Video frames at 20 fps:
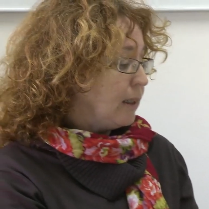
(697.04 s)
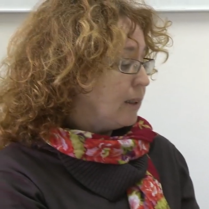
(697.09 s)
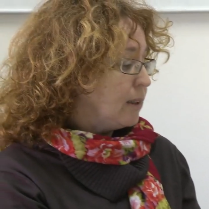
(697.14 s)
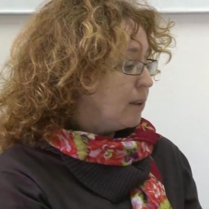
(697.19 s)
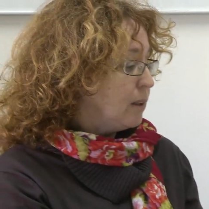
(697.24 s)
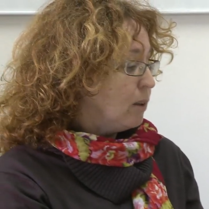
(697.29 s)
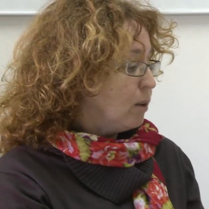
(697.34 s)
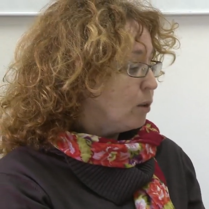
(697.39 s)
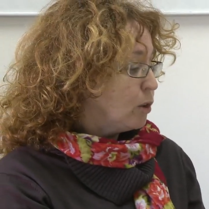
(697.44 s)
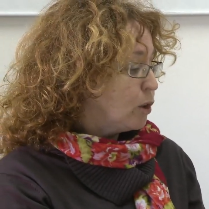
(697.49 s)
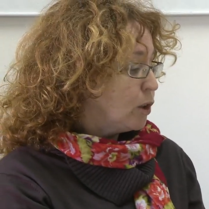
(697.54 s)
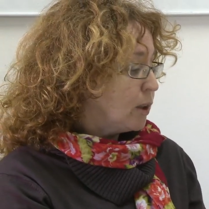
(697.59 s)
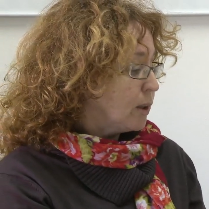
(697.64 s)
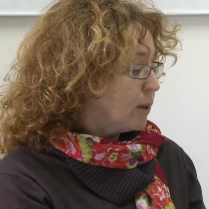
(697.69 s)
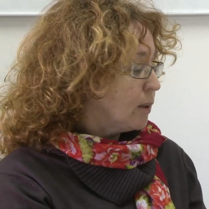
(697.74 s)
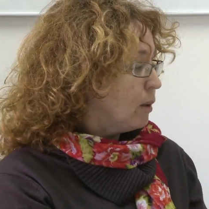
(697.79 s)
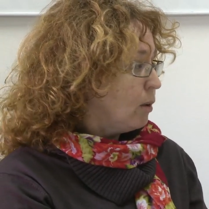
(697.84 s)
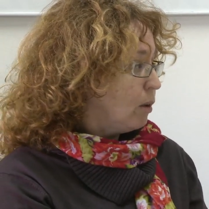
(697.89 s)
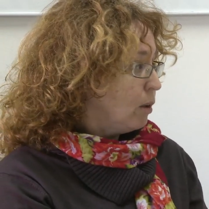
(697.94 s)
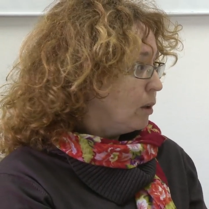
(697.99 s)
it's not
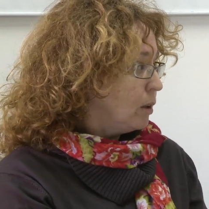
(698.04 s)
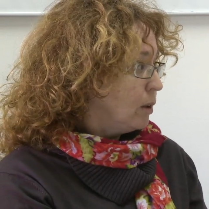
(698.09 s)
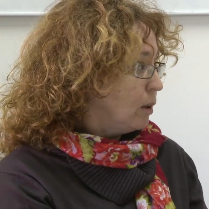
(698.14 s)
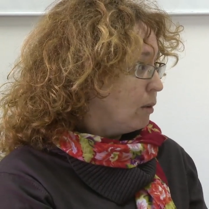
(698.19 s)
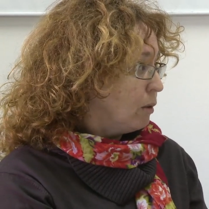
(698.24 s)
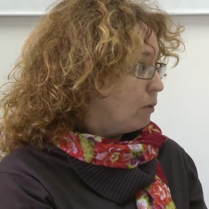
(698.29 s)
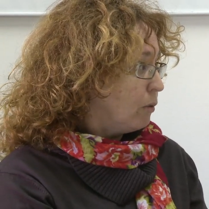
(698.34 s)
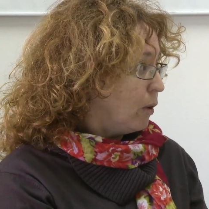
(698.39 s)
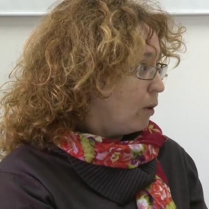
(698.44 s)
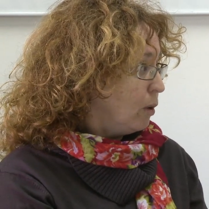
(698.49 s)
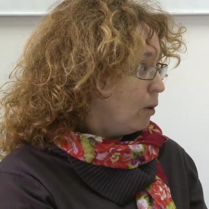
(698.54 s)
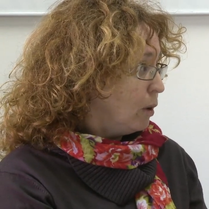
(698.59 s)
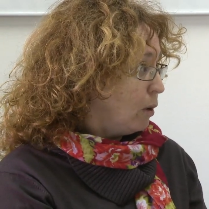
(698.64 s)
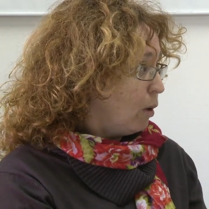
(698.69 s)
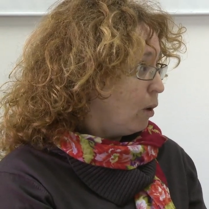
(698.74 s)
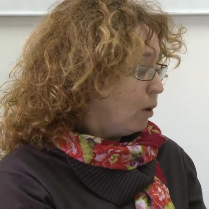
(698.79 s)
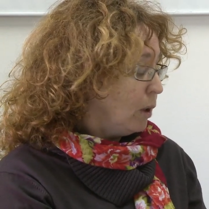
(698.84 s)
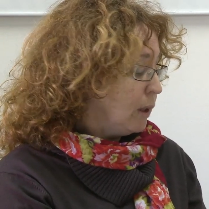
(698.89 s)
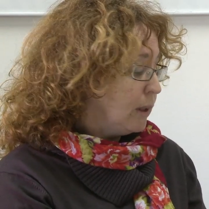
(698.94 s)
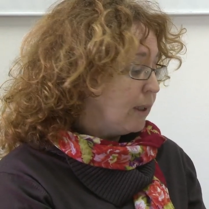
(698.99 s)
just the holiday of all
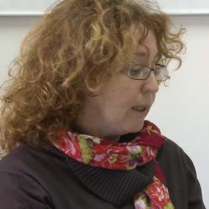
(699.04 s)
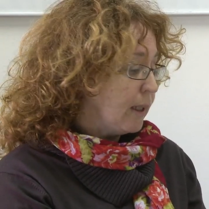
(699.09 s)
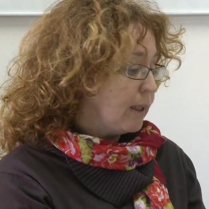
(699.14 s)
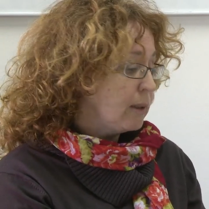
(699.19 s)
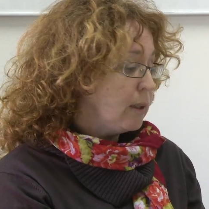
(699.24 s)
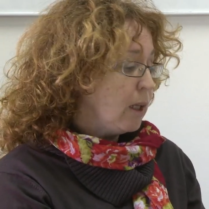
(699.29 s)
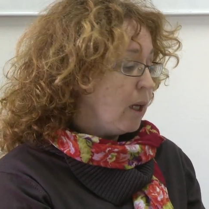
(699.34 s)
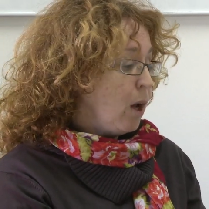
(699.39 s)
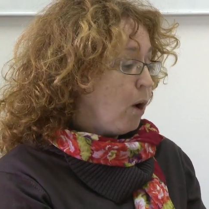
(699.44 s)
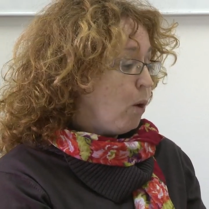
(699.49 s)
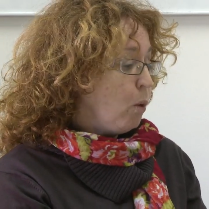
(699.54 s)
holidays.